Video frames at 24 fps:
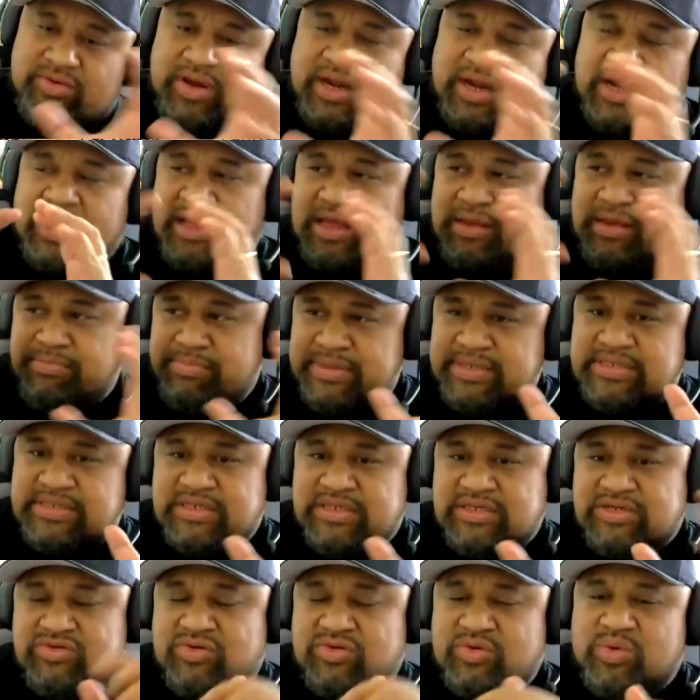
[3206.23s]
creating a
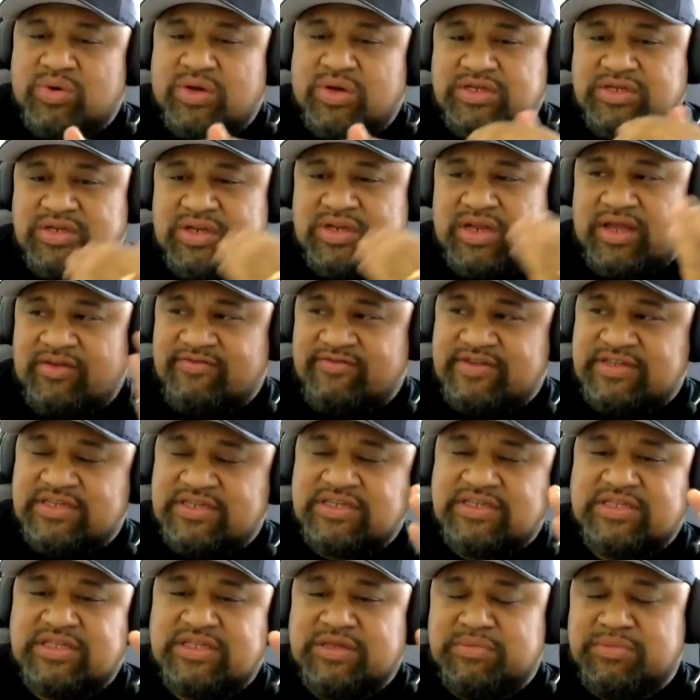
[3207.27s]
business requires you to have
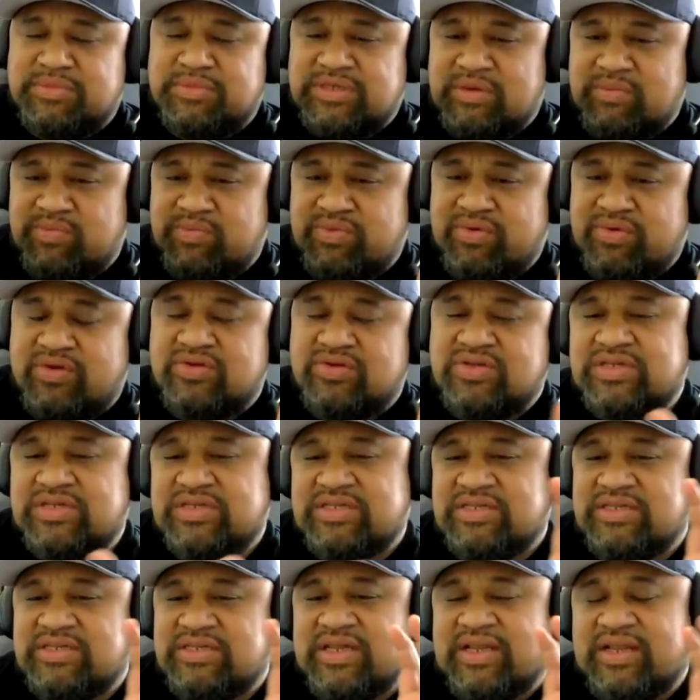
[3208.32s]
systems and
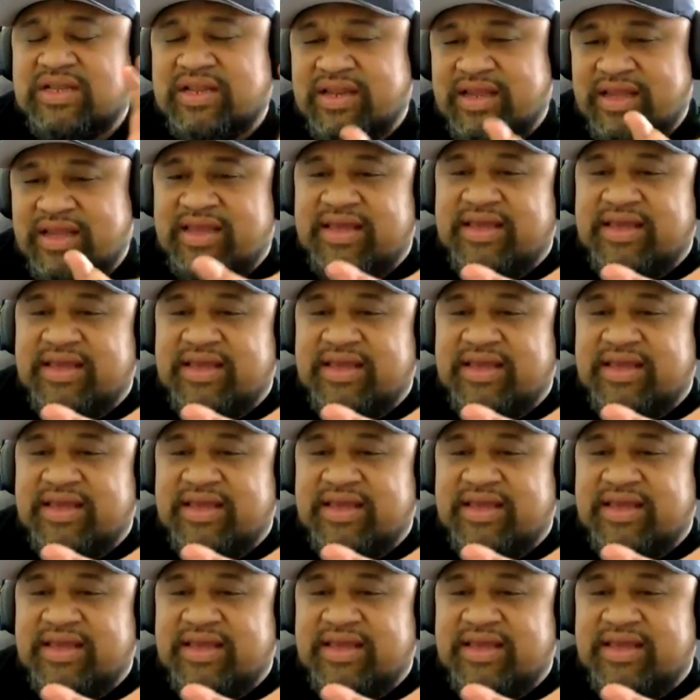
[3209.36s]
processes and